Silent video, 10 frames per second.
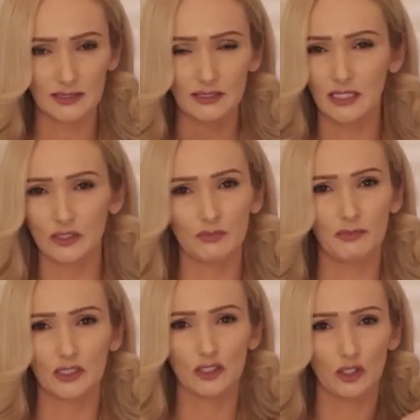and then
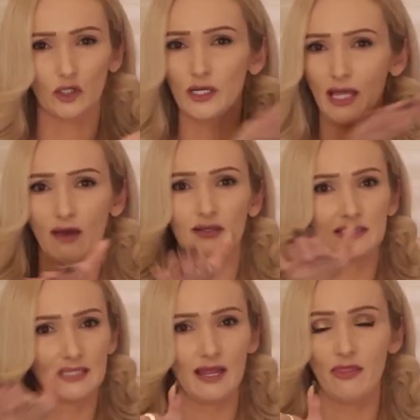just learning how to
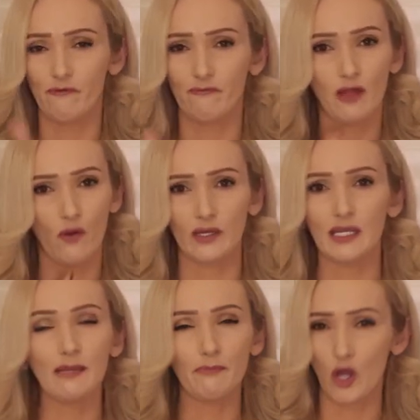stay in the flow and
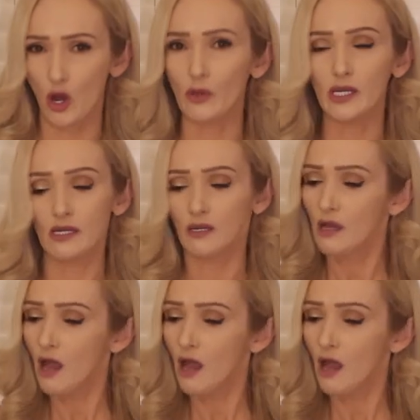keep going.